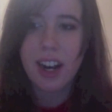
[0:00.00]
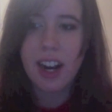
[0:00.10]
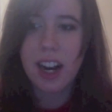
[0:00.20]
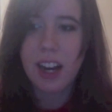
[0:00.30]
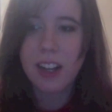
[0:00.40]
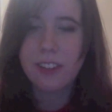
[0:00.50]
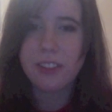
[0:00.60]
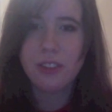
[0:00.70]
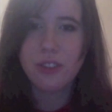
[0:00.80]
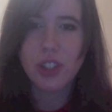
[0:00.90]
I
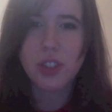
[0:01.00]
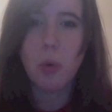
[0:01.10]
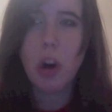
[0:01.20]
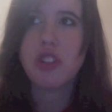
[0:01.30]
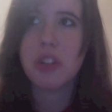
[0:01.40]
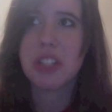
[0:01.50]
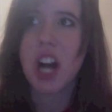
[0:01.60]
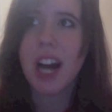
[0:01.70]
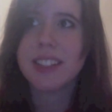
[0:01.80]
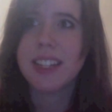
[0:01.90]
just want so much
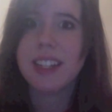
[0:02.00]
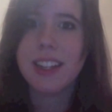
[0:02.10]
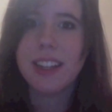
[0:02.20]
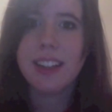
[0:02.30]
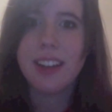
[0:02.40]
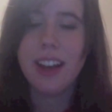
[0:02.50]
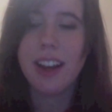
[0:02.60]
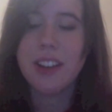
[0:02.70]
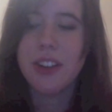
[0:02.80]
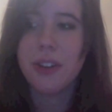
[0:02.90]
content in it, and
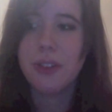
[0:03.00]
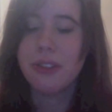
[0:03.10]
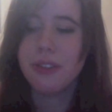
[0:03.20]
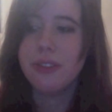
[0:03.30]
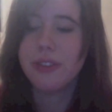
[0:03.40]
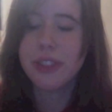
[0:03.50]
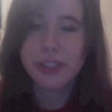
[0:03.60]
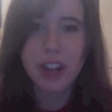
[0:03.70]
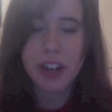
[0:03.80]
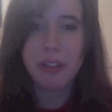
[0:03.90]
I know
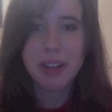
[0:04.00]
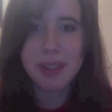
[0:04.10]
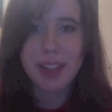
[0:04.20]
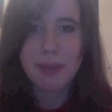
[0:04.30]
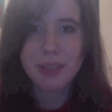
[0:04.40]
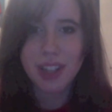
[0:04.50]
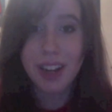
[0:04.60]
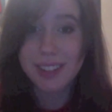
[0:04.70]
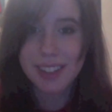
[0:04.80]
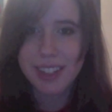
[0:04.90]
there's not going to be that much
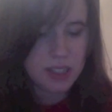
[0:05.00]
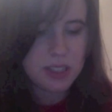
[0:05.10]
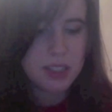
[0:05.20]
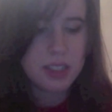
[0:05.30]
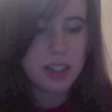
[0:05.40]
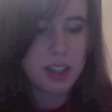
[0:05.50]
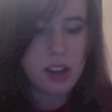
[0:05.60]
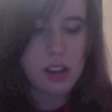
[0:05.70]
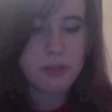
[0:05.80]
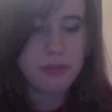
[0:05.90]
content in it.
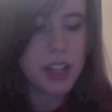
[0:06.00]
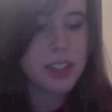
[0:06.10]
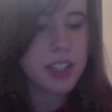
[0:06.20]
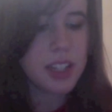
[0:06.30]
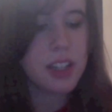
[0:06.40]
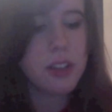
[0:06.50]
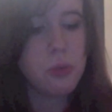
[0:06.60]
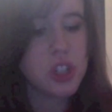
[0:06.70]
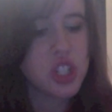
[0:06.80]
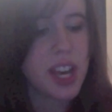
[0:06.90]
And finally,
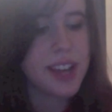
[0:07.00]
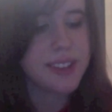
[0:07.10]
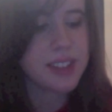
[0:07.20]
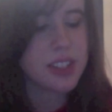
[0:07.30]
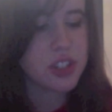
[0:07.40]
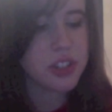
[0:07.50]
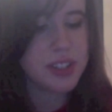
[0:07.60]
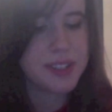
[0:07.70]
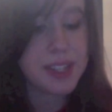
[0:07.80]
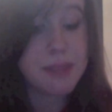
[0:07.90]
which ancestor
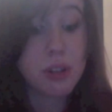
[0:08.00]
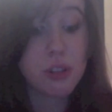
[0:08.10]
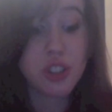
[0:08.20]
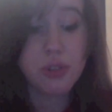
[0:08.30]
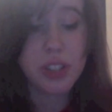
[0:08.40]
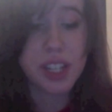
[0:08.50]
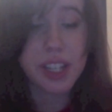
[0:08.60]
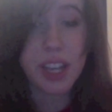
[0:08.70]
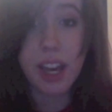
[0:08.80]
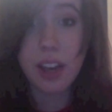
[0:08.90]
is the most unique
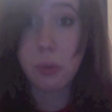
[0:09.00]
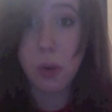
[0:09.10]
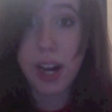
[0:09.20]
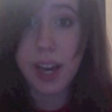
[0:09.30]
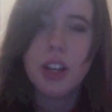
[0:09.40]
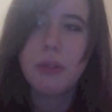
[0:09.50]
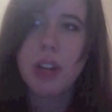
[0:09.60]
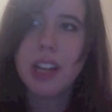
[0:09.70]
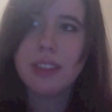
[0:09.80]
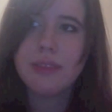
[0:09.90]
and why?
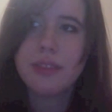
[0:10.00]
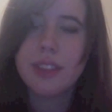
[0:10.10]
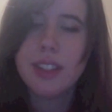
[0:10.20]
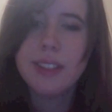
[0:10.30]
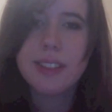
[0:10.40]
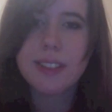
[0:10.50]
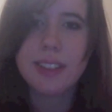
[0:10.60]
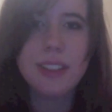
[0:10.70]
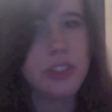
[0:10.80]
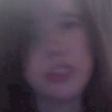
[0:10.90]
Well, this is an
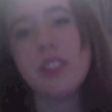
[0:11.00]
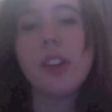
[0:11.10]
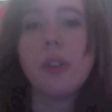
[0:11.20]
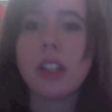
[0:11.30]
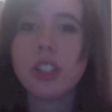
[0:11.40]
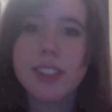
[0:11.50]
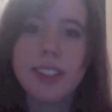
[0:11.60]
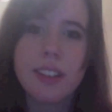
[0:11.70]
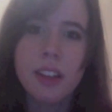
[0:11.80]
interesting question.